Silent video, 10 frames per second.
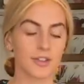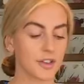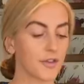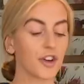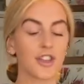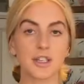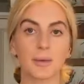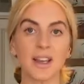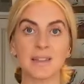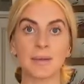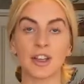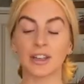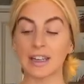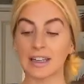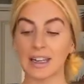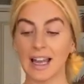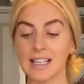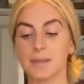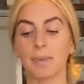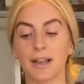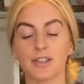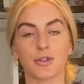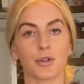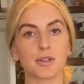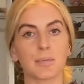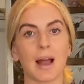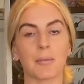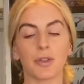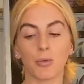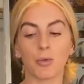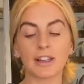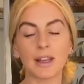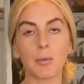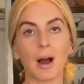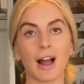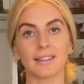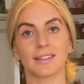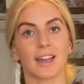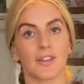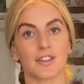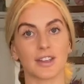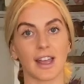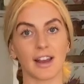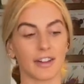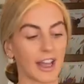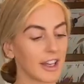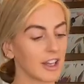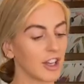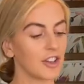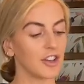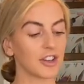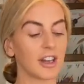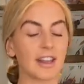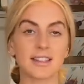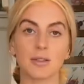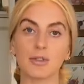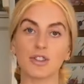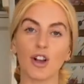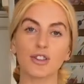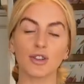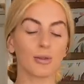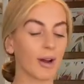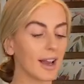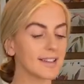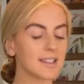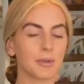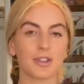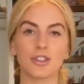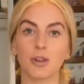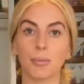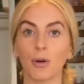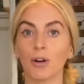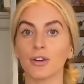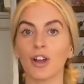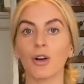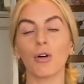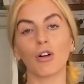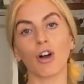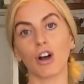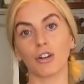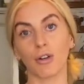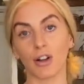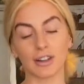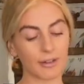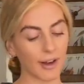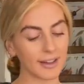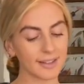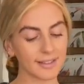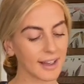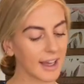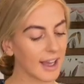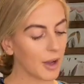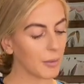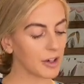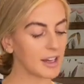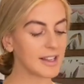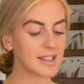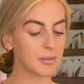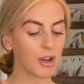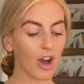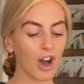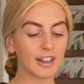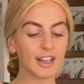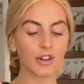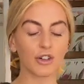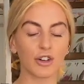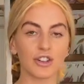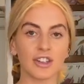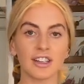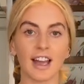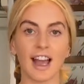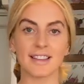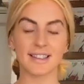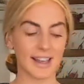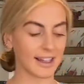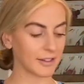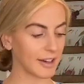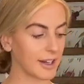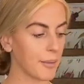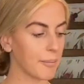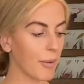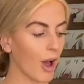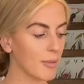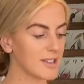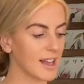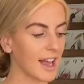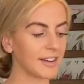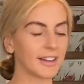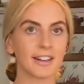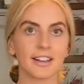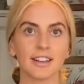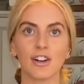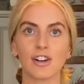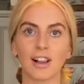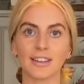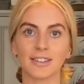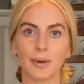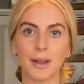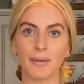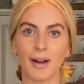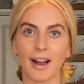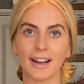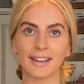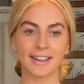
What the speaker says: For this recipe you're going to need a nice big saucepan with a really wide surface area. You're going to need some risotto rice, which is arborio or carnaroli rice. We're going to need some garlic, onion and celery, Parmesan, a little glass of white wine,